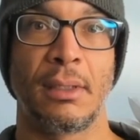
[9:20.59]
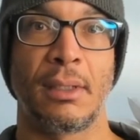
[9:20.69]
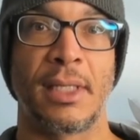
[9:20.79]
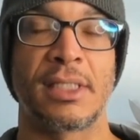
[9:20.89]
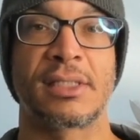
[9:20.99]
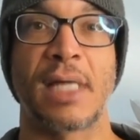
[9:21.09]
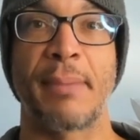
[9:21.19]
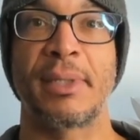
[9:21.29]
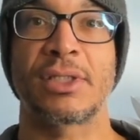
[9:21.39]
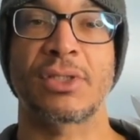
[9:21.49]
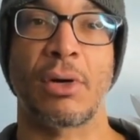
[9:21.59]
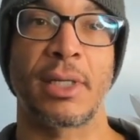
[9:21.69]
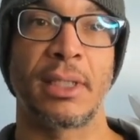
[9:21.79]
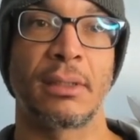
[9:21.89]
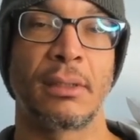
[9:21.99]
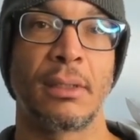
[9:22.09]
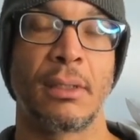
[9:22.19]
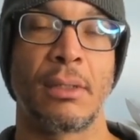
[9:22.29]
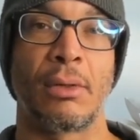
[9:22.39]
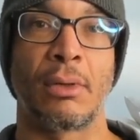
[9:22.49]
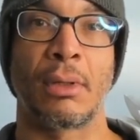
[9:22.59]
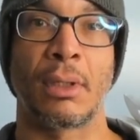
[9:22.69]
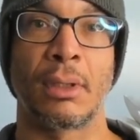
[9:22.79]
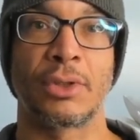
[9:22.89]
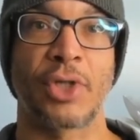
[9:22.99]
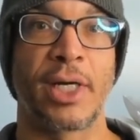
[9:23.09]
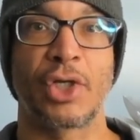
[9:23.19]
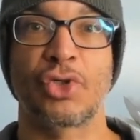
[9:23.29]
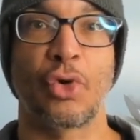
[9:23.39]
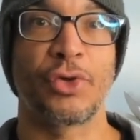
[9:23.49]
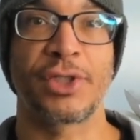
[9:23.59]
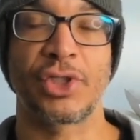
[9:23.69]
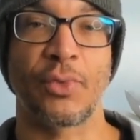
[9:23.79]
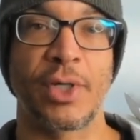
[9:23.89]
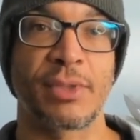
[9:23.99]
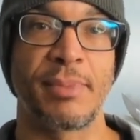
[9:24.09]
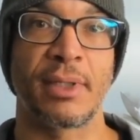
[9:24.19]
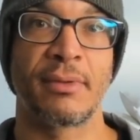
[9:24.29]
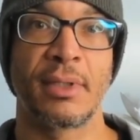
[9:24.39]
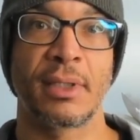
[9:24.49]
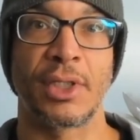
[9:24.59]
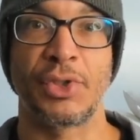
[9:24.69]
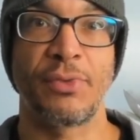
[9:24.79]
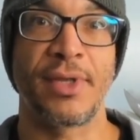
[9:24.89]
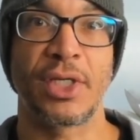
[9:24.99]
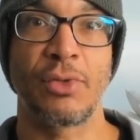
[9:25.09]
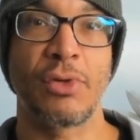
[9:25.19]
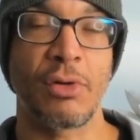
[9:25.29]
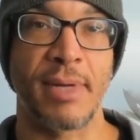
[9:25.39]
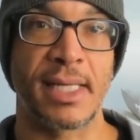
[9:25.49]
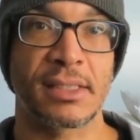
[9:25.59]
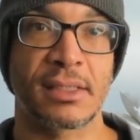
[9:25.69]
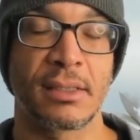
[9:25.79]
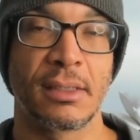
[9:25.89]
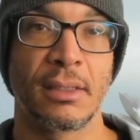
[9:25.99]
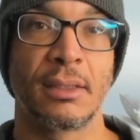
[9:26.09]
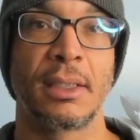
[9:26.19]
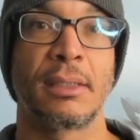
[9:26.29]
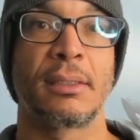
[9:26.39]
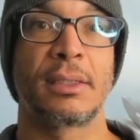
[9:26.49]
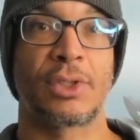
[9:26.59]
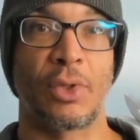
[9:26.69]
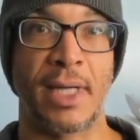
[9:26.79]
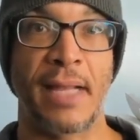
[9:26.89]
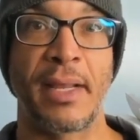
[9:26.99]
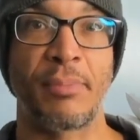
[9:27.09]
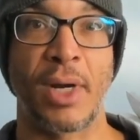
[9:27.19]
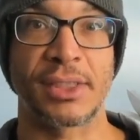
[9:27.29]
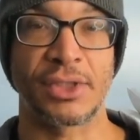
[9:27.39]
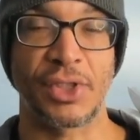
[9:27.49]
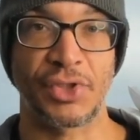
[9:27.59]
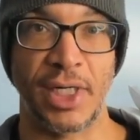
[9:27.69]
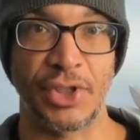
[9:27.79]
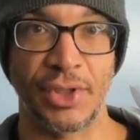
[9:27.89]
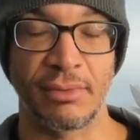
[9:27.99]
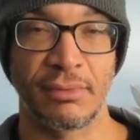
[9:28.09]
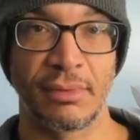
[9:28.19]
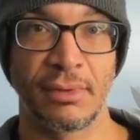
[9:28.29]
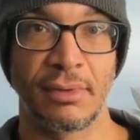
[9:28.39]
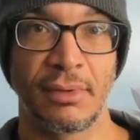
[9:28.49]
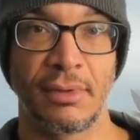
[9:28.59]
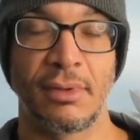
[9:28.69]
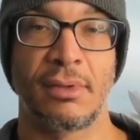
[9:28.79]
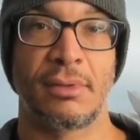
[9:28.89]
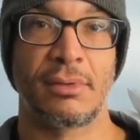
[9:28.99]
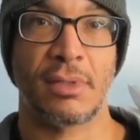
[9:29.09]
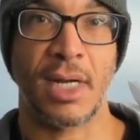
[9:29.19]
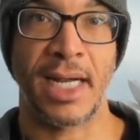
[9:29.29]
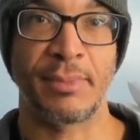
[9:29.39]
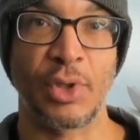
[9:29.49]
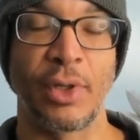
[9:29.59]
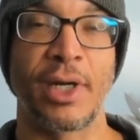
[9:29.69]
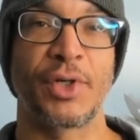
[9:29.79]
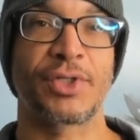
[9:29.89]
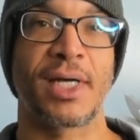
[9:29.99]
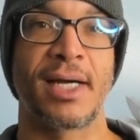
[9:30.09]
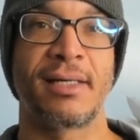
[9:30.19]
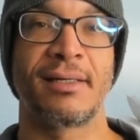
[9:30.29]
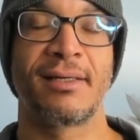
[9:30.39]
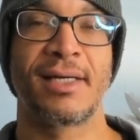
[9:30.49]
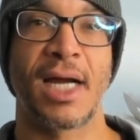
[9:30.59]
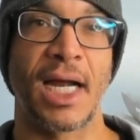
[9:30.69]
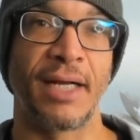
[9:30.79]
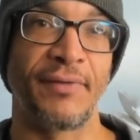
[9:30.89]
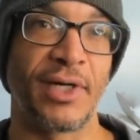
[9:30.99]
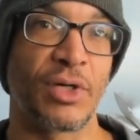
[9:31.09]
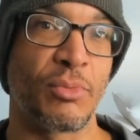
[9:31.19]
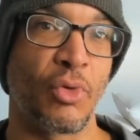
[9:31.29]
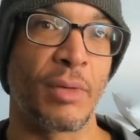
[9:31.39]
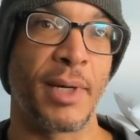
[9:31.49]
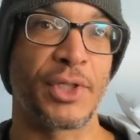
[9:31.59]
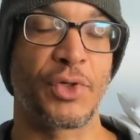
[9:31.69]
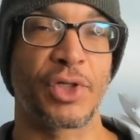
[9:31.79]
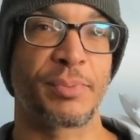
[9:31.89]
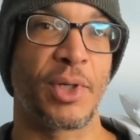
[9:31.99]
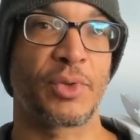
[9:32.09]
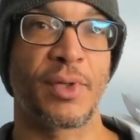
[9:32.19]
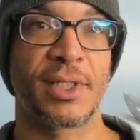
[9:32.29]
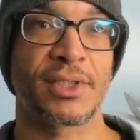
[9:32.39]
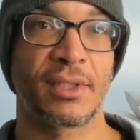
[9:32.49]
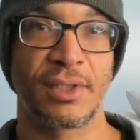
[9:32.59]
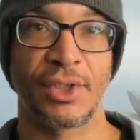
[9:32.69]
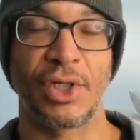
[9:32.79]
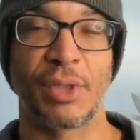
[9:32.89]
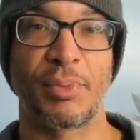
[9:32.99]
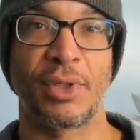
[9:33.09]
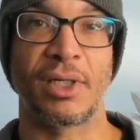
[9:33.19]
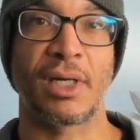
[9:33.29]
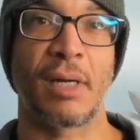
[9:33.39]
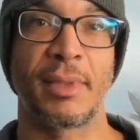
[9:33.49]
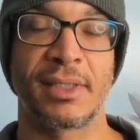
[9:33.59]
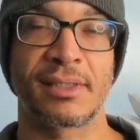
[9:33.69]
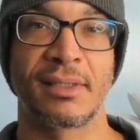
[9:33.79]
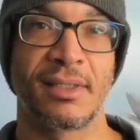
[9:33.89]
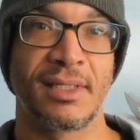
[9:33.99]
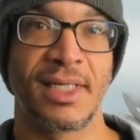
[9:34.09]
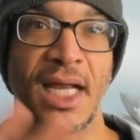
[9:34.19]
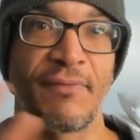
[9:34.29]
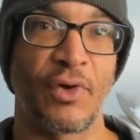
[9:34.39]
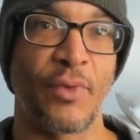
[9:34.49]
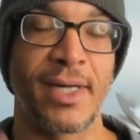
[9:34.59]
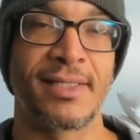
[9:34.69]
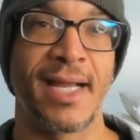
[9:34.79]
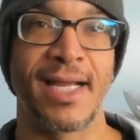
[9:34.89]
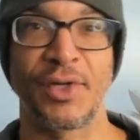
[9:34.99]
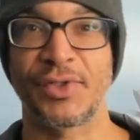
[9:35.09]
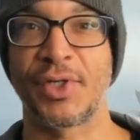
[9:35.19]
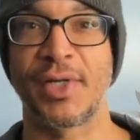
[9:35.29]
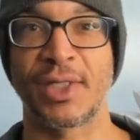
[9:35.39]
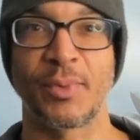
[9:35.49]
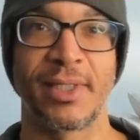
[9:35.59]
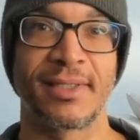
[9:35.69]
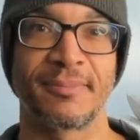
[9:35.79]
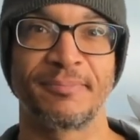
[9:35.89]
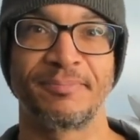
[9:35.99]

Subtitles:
than stopping, starting, or trying to control a situation because you think you know best, to allow that process to change you. I'm totally on your side. I'd love to hear more about your experience with this. You can put it in the comments. Have a great day, and I'll see you next week.